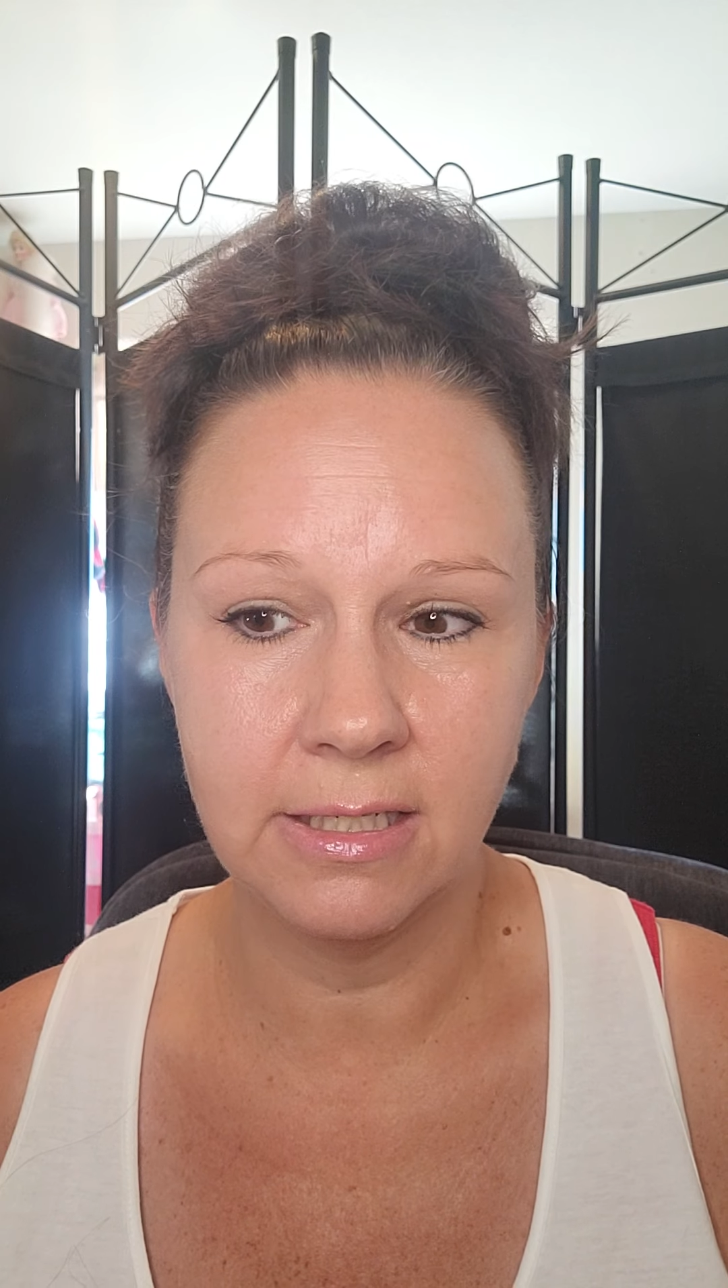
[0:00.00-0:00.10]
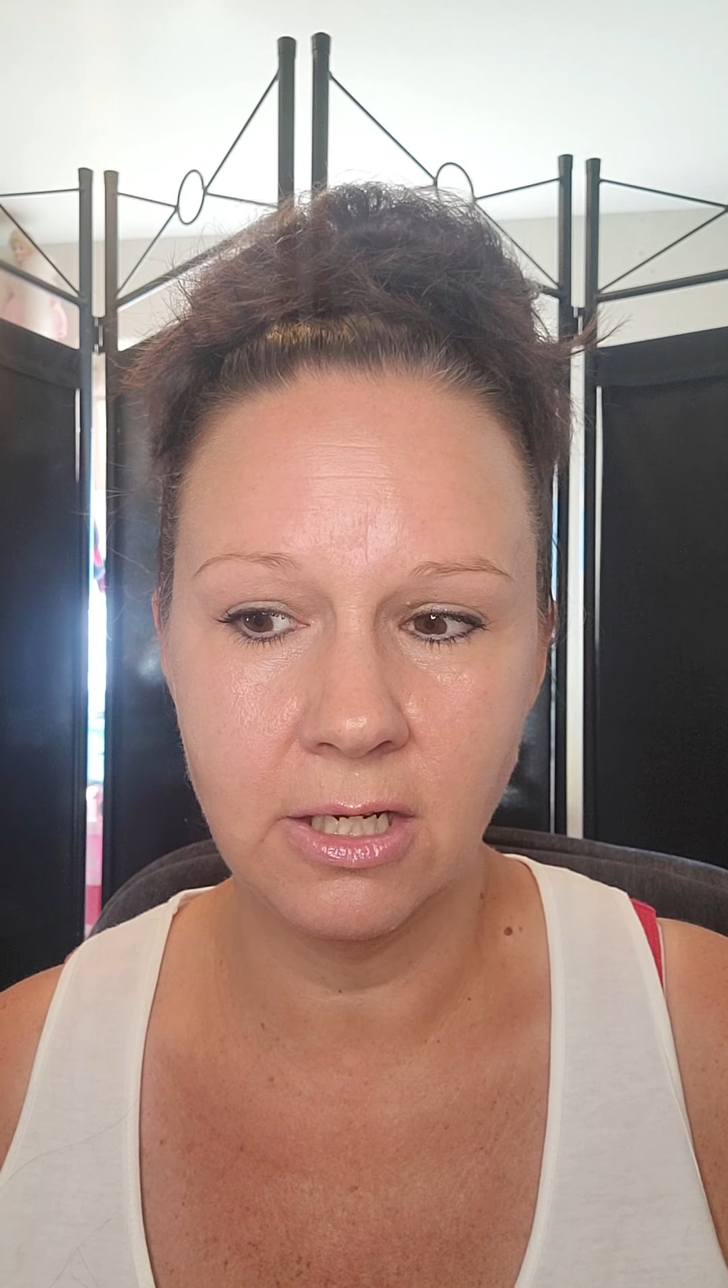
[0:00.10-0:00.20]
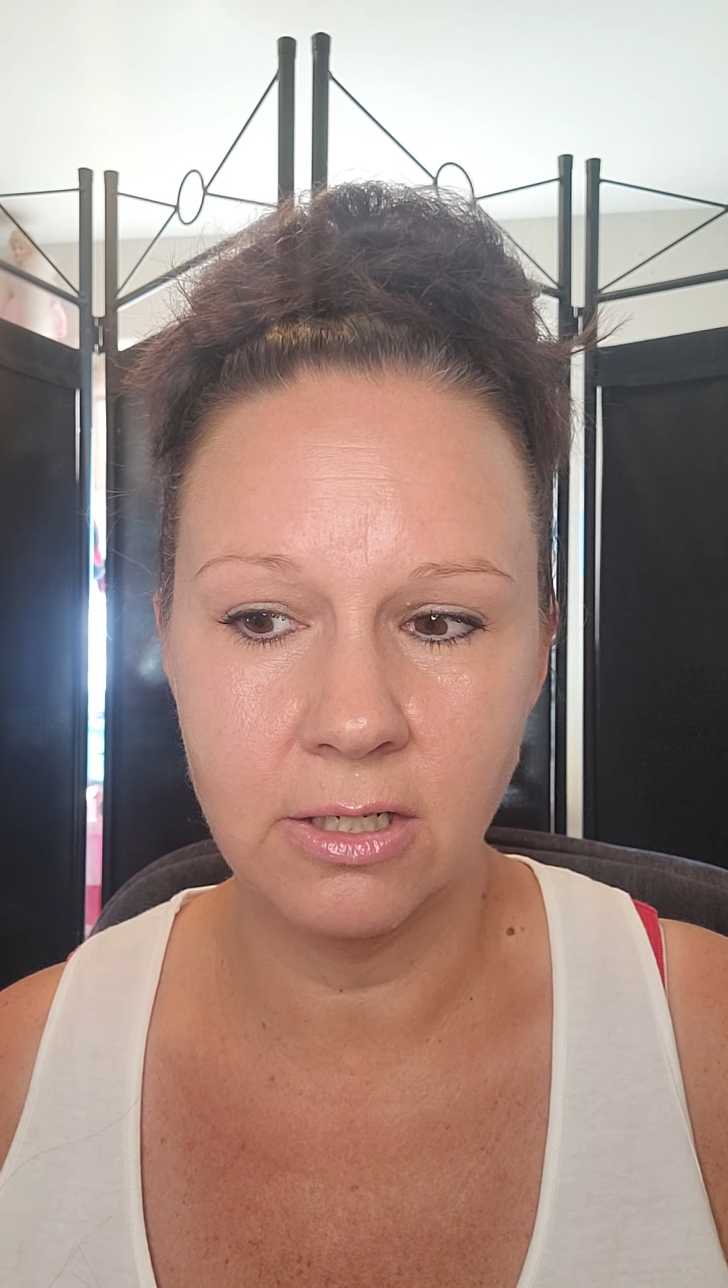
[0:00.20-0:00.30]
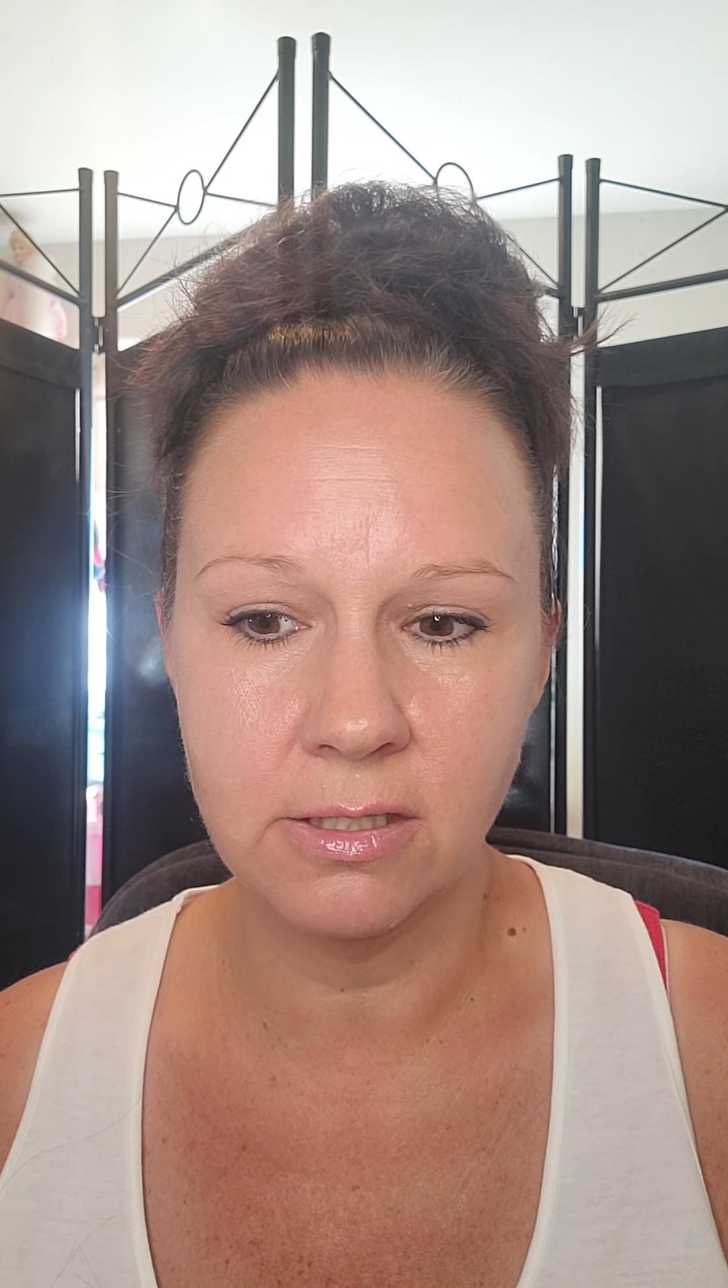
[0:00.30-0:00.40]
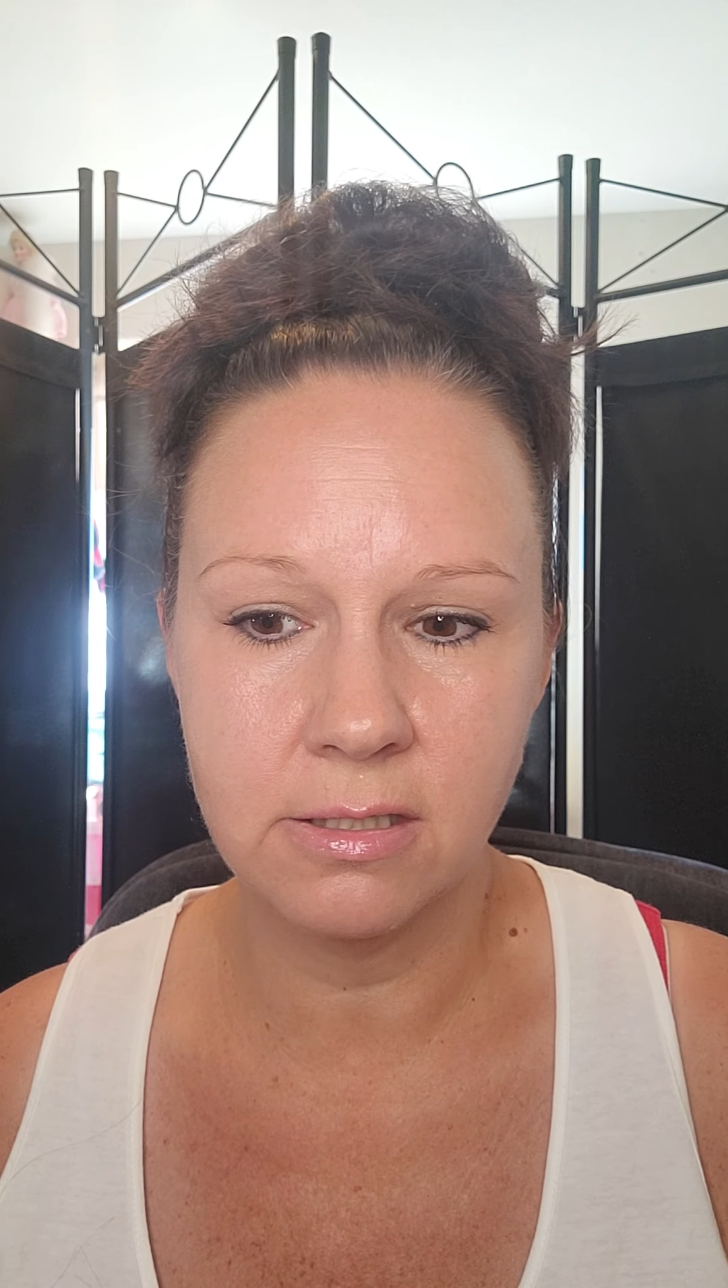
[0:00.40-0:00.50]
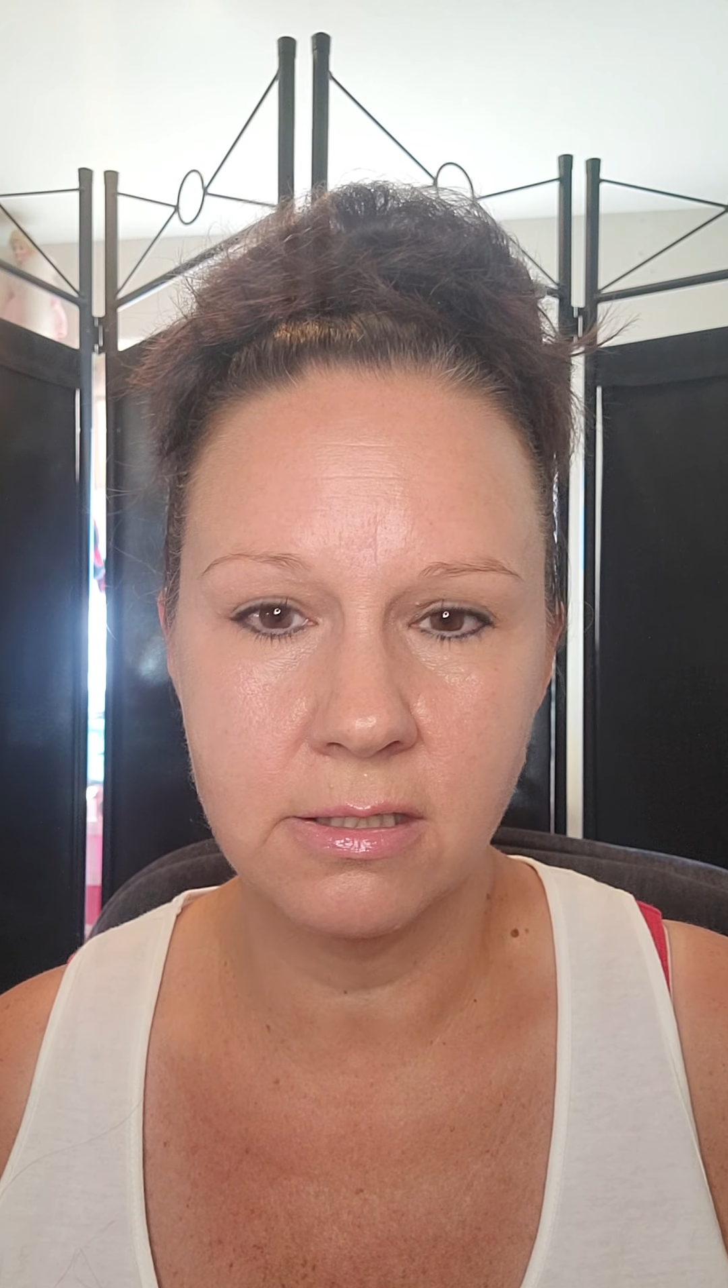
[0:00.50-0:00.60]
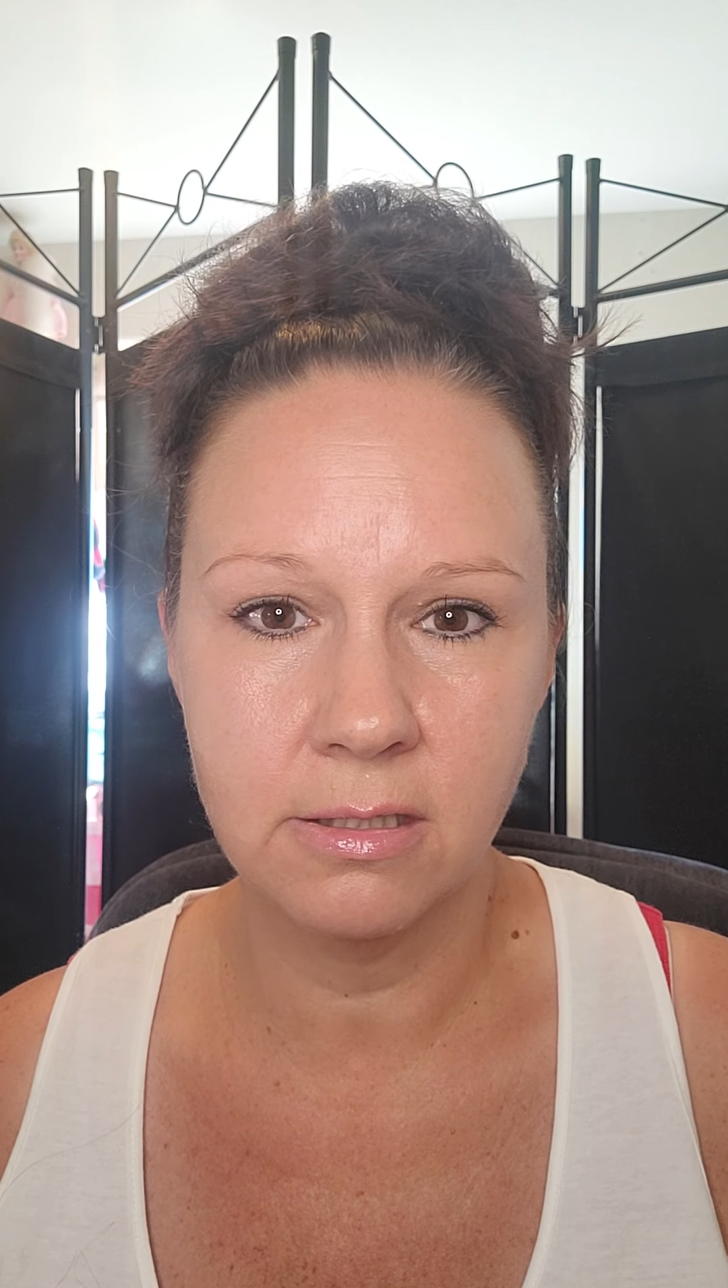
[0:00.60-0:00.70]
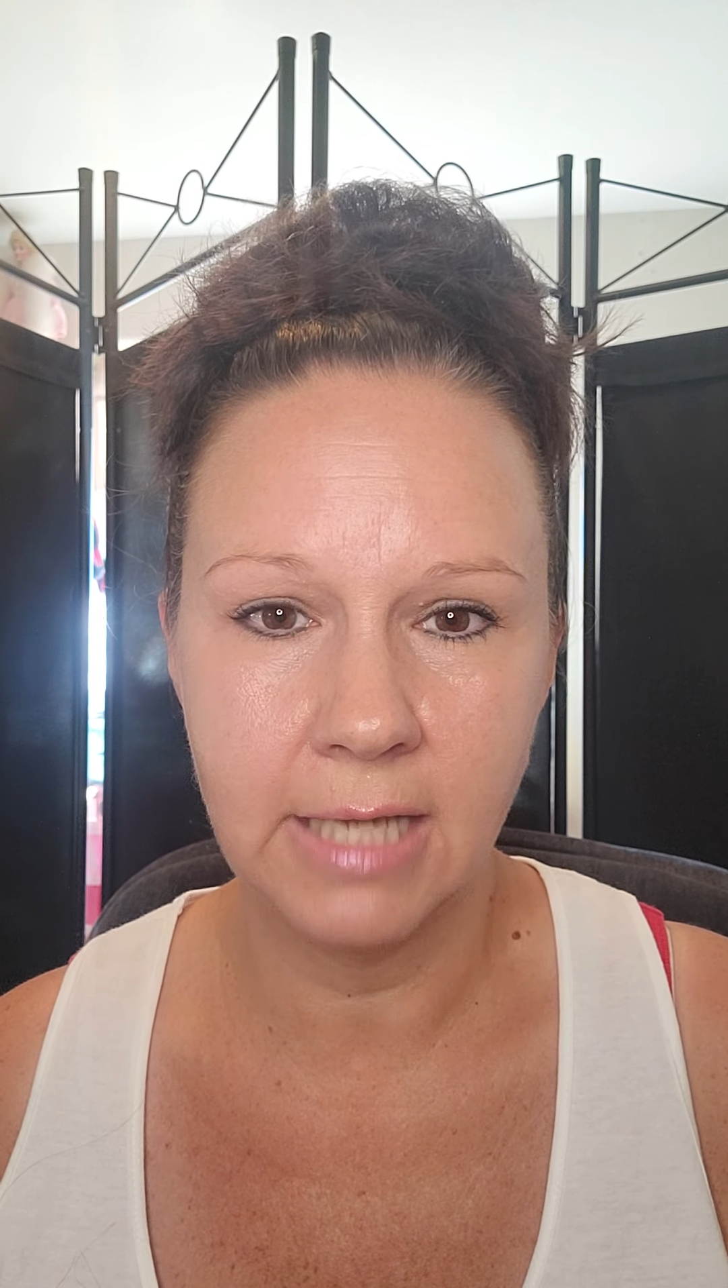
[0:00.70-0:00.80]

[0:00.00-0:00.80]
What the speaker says: years